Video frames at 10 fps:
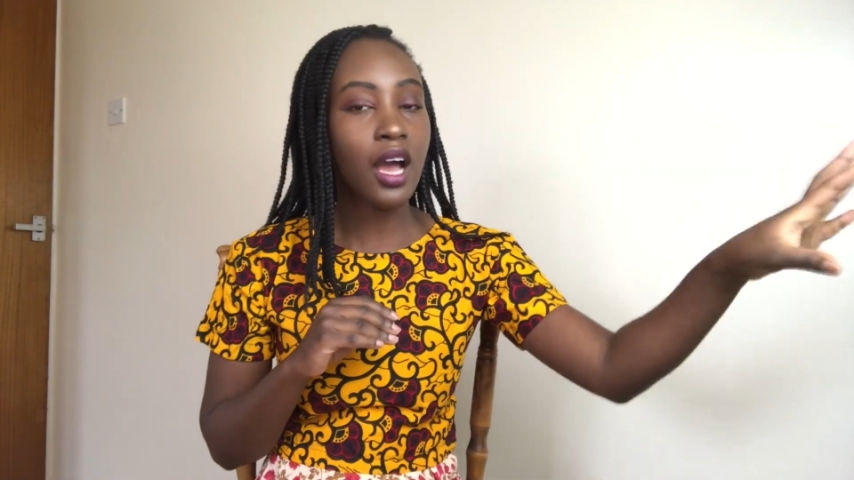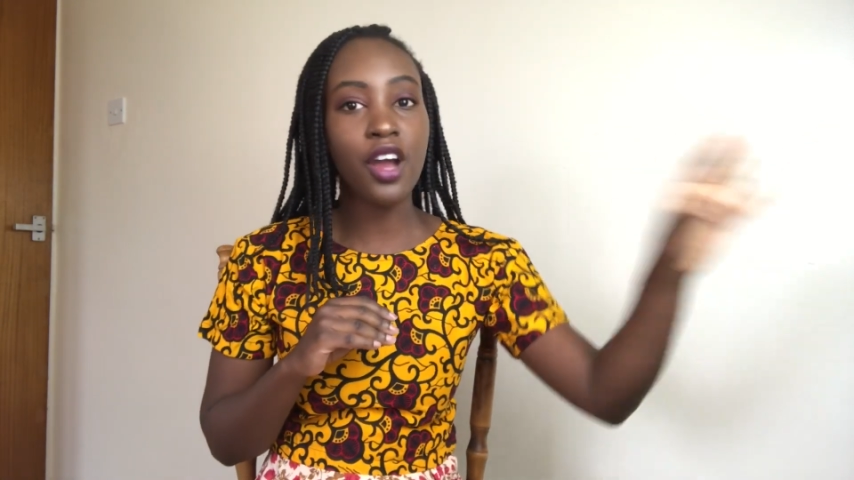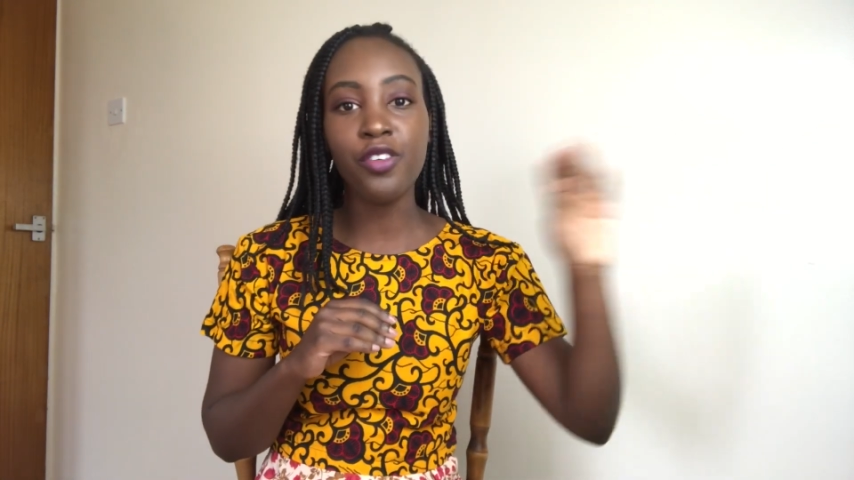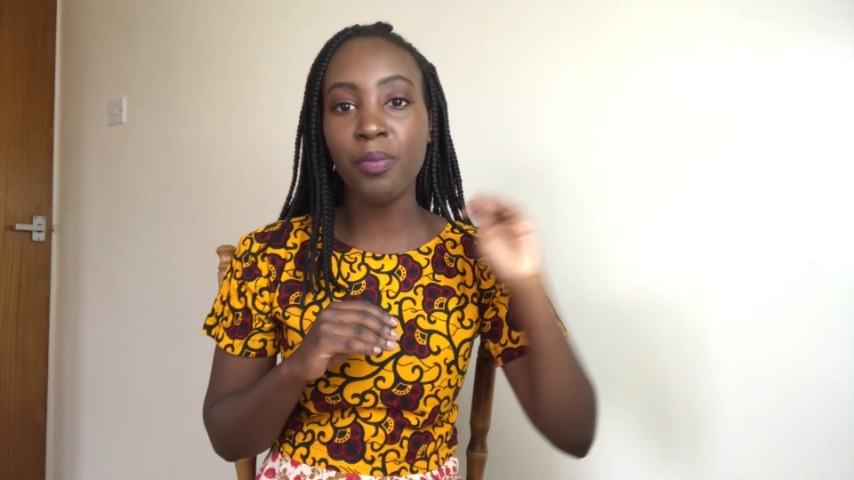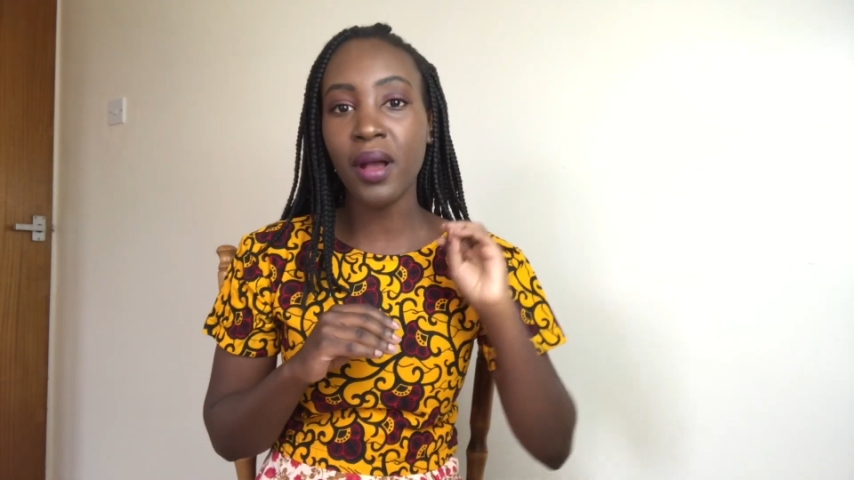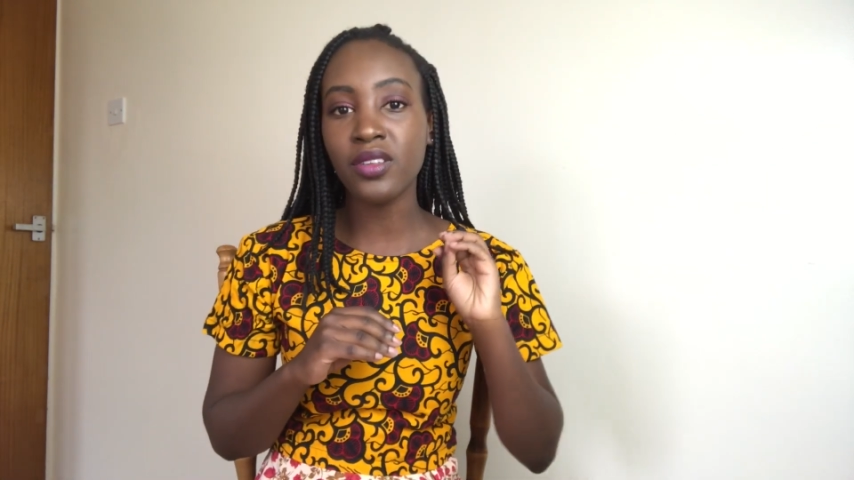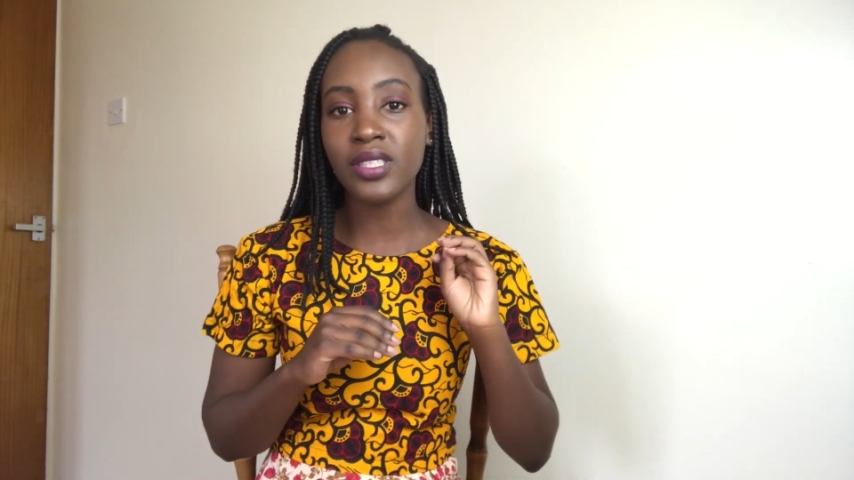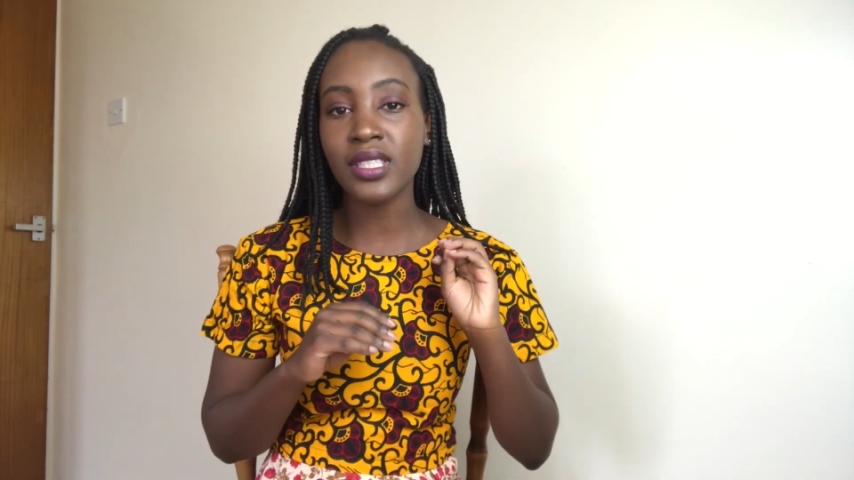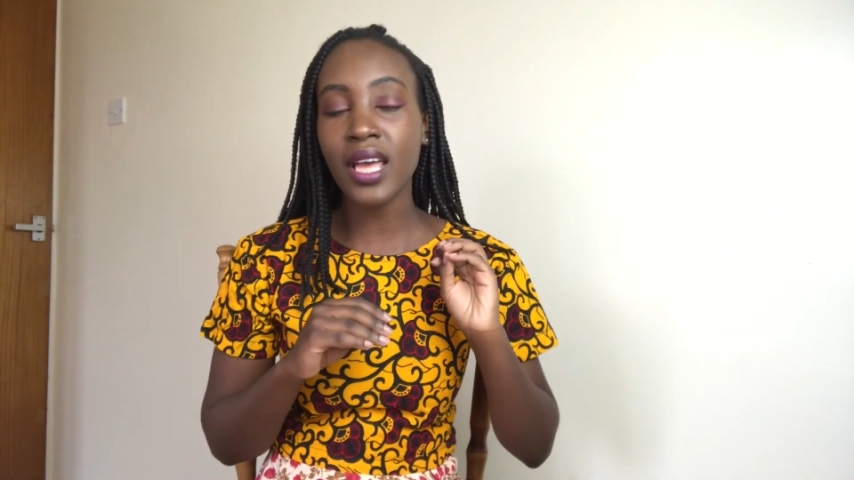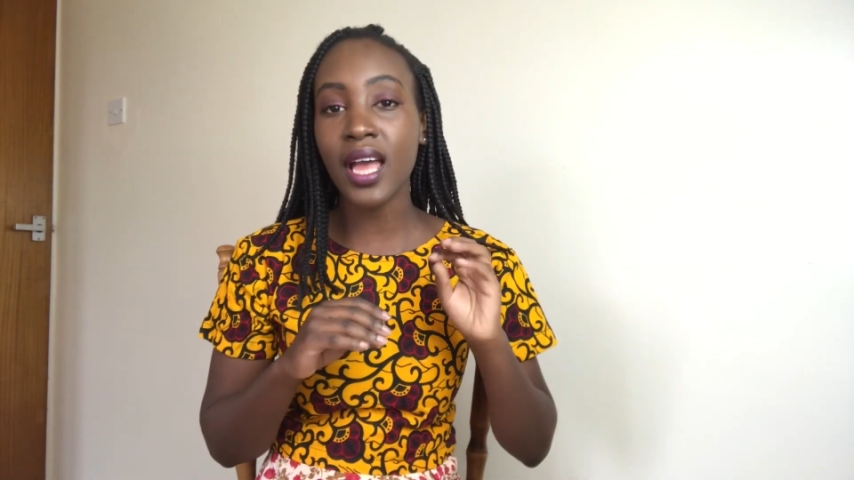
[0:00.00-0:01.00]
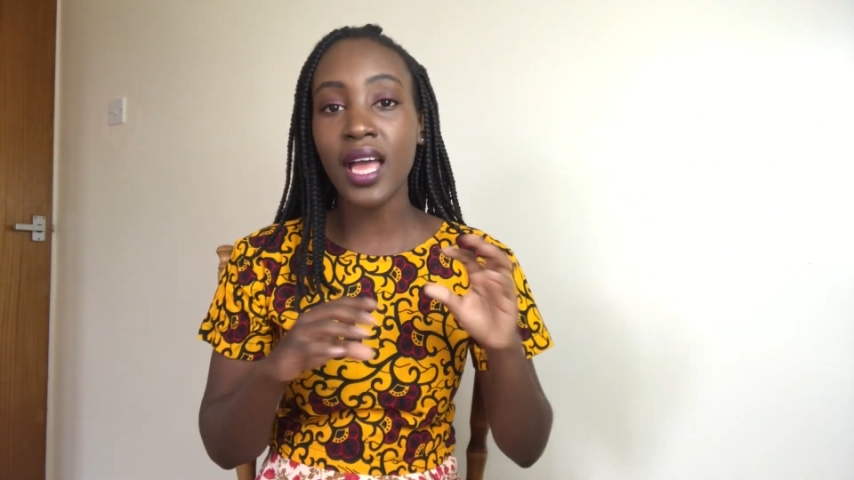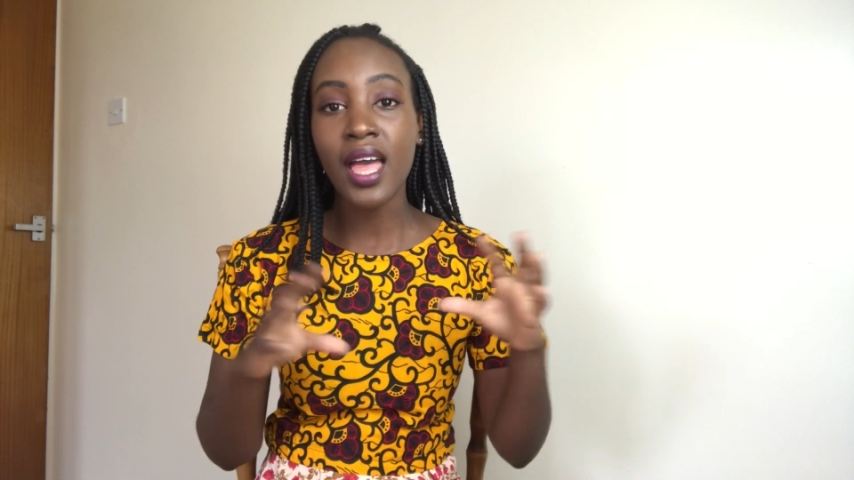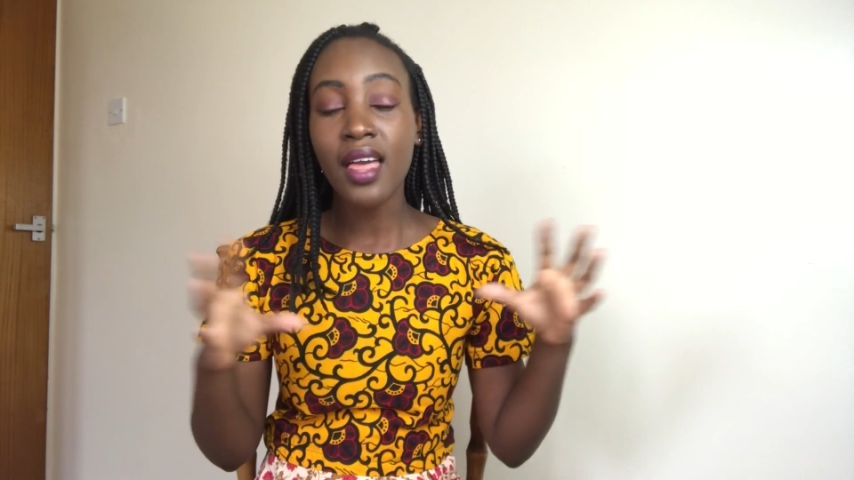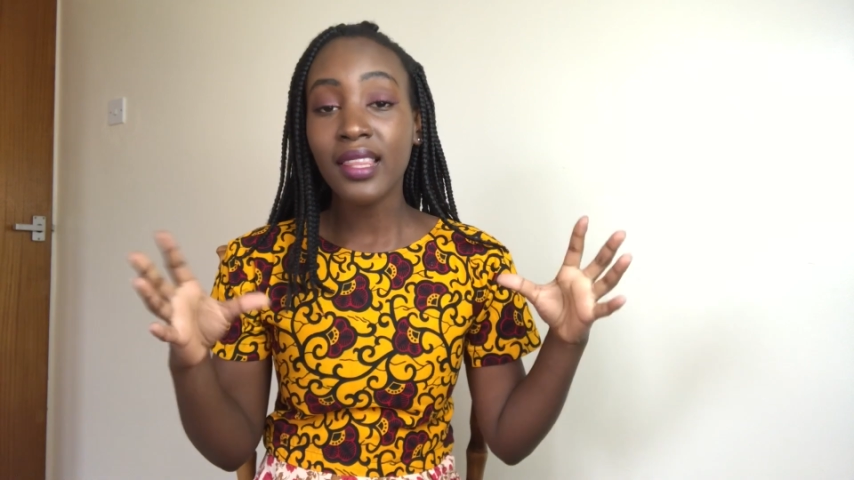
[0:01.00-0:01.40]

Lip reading: £100 there,